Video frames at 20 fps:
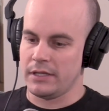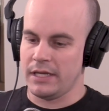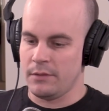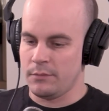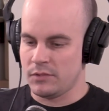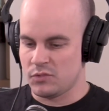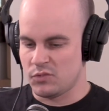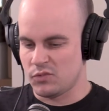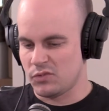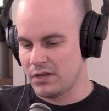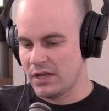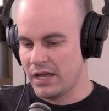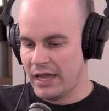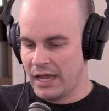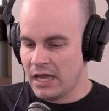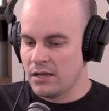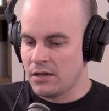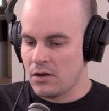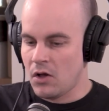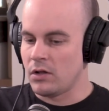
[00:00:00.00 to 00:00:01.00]
It was,
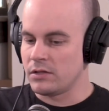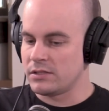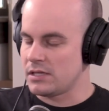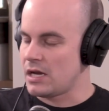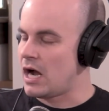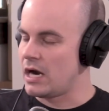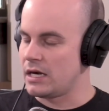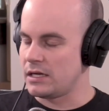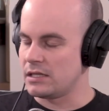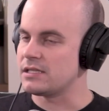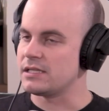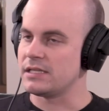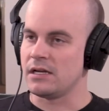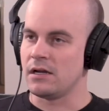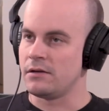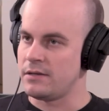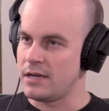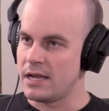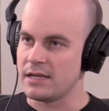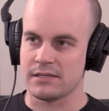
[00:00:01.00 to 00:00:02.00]
and honestly,
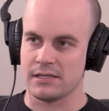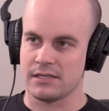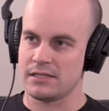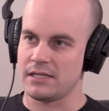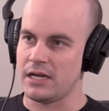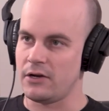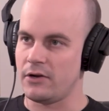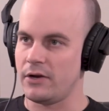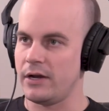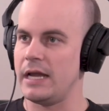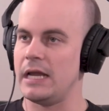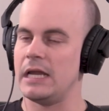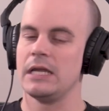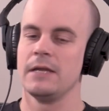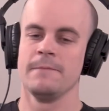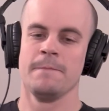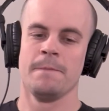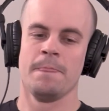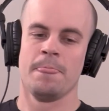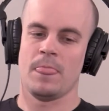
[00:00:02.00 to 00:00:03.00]
unnecessary.
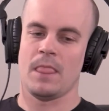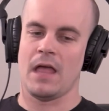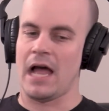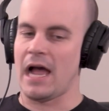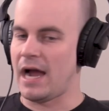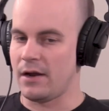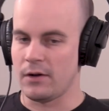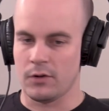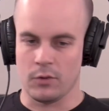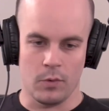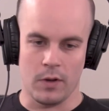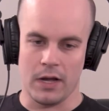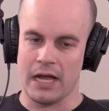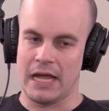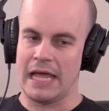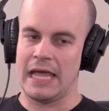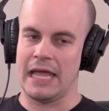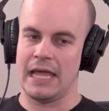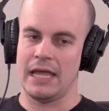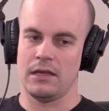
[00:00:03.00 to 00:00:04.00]
How do
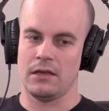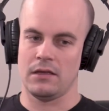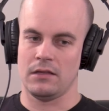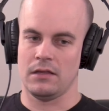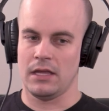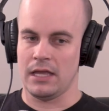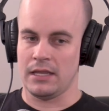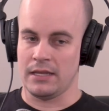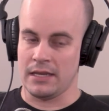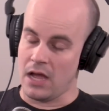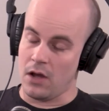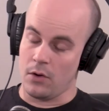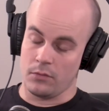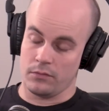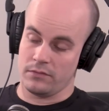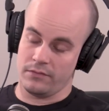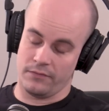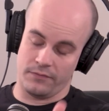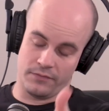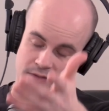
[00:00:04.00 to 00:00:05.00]
I
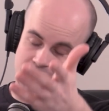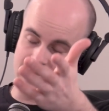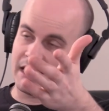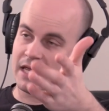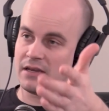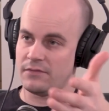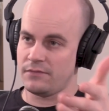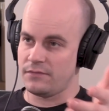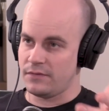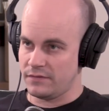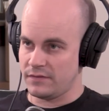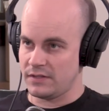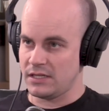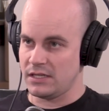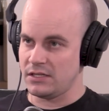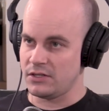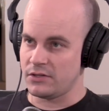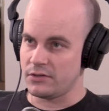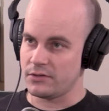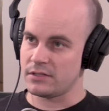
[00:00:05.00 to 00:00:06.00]
now 10,
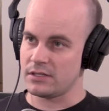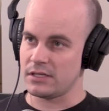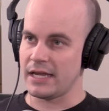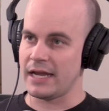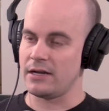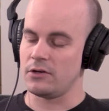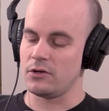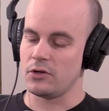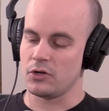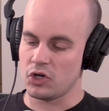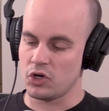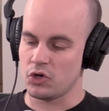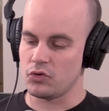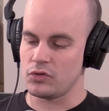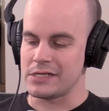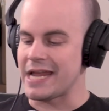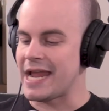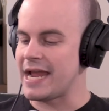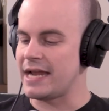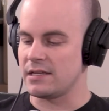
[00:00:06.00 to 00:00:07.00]
15 years later
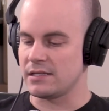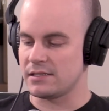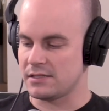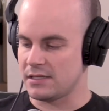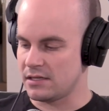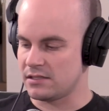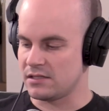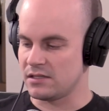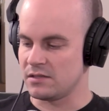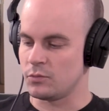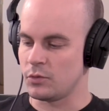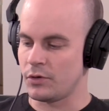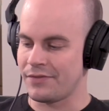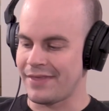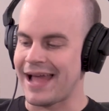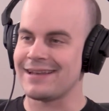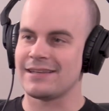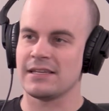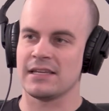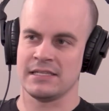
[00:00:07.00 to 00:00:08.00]
create a system where
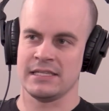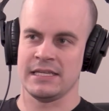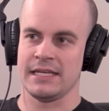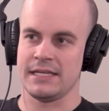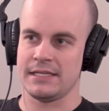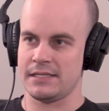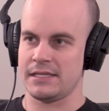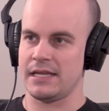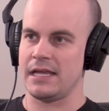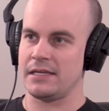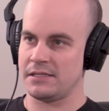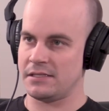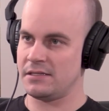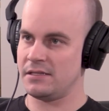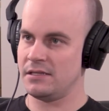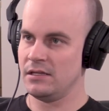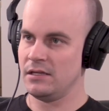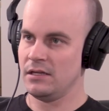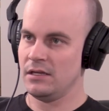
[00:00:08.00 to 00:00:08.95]
that doesn't exist?